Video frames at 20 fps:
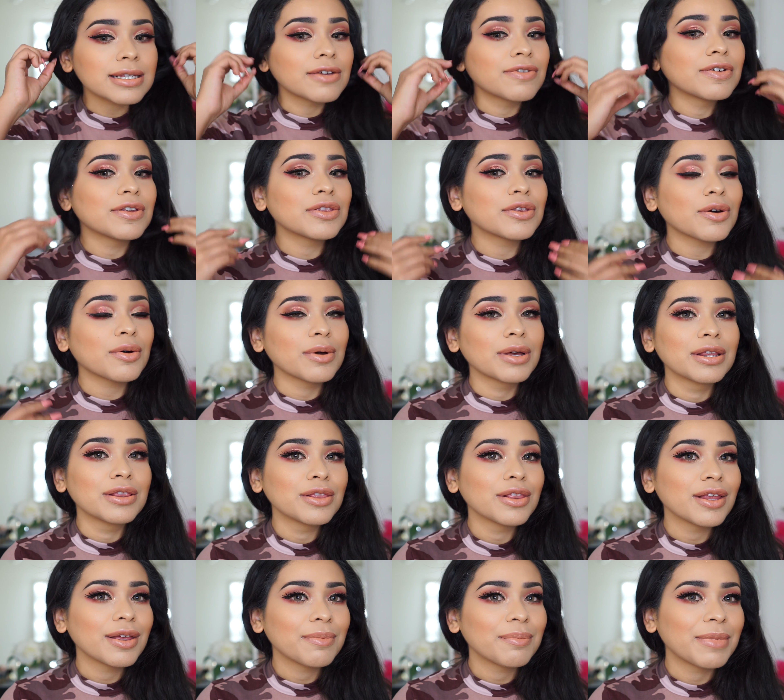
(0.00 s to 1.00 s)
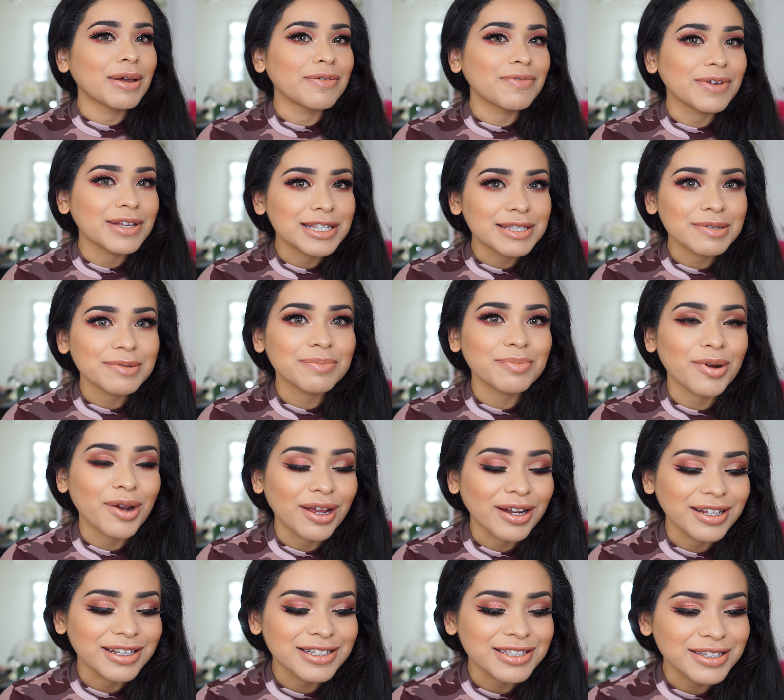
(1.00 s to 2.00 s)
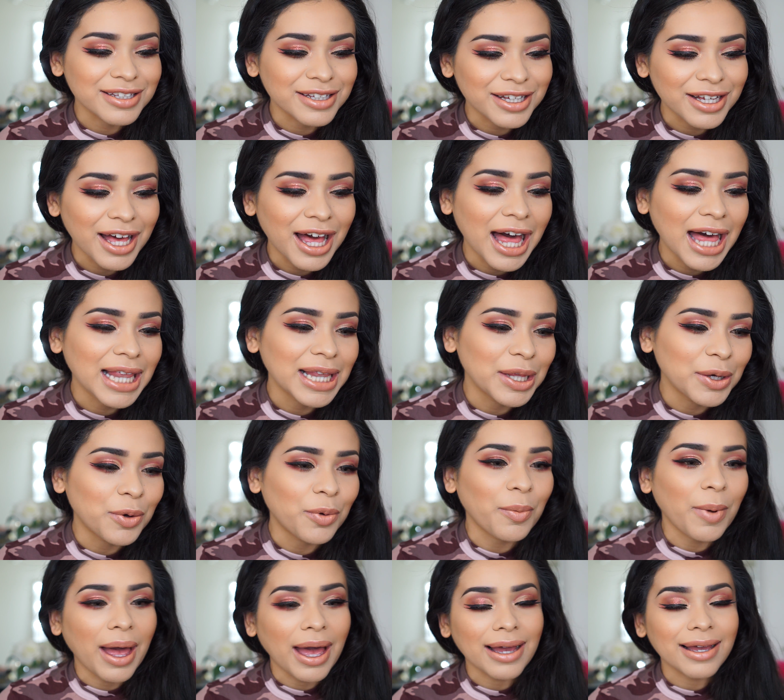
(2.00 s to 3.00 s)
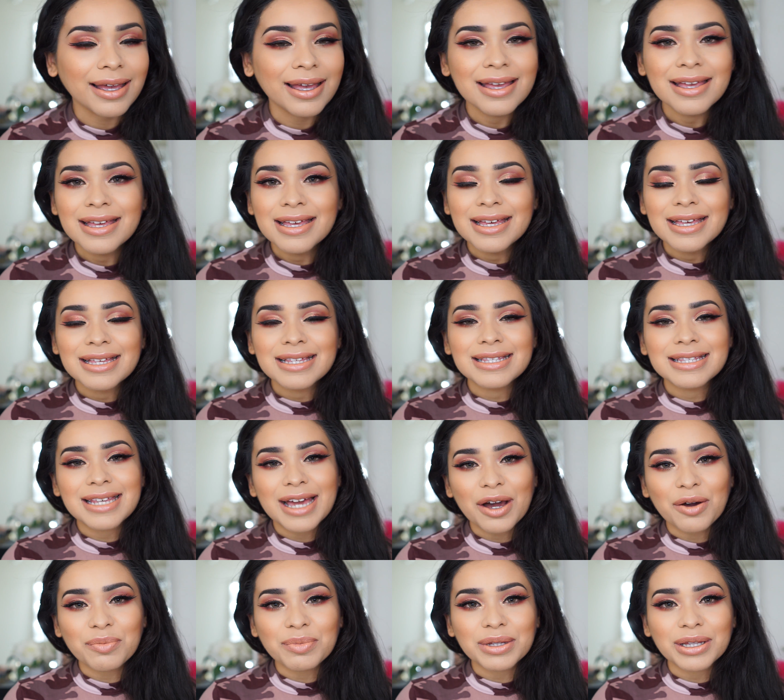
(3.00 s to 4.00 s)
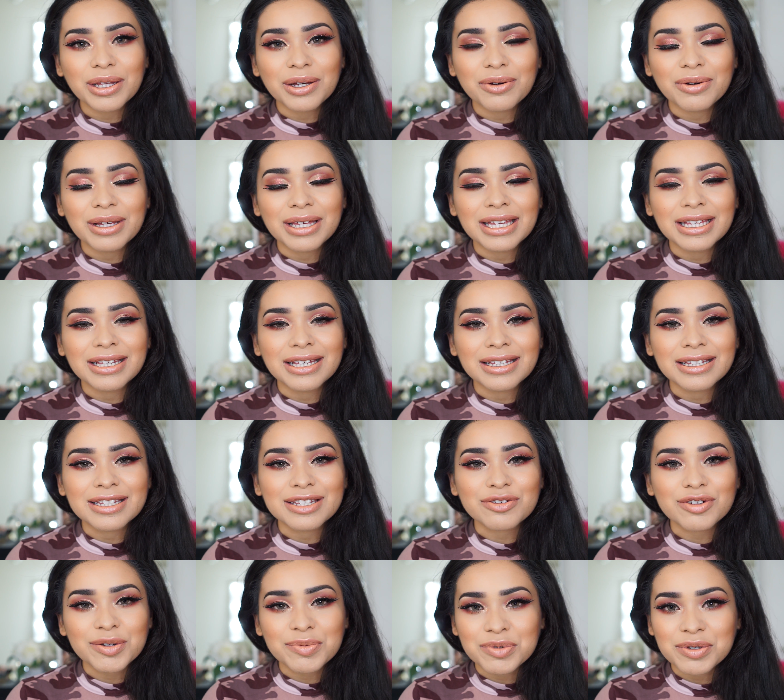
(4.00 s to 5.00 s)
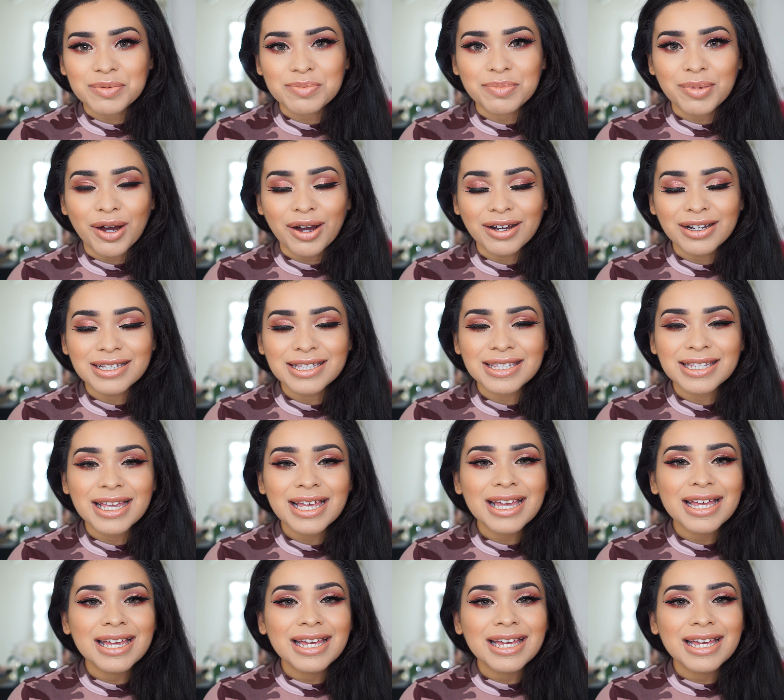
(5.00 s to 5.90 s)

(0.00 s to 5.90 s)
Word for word: even though my face products look a little whack, down below in the description box.